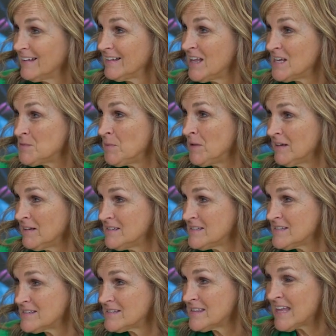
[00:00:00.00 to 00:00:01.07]

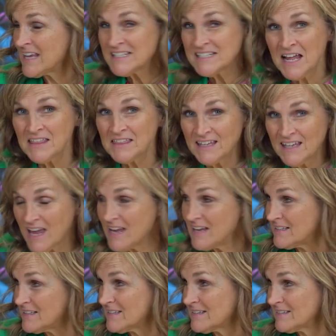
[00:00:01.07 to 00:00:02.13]
lesbians, that's not the
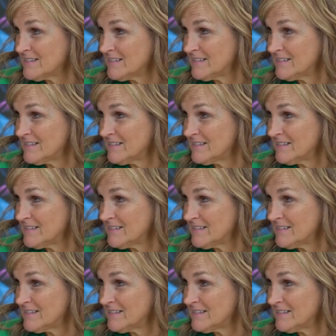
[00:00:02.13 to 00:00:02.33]
case.